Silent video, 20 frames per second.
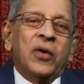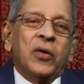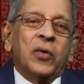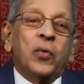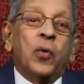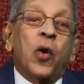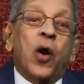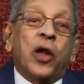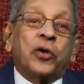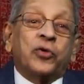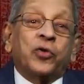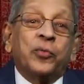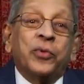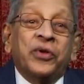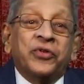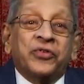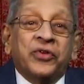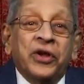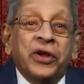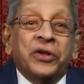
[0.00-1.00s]
who are to
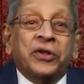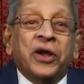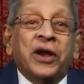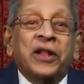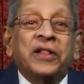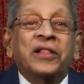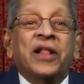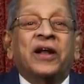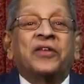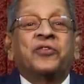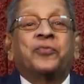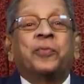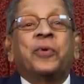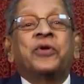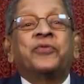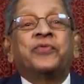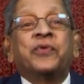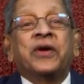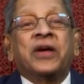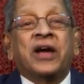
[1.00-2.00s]
be seated in that
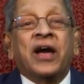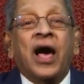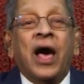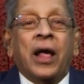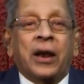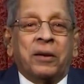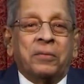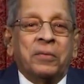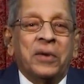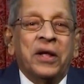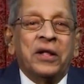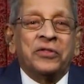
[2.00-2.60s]
specific car.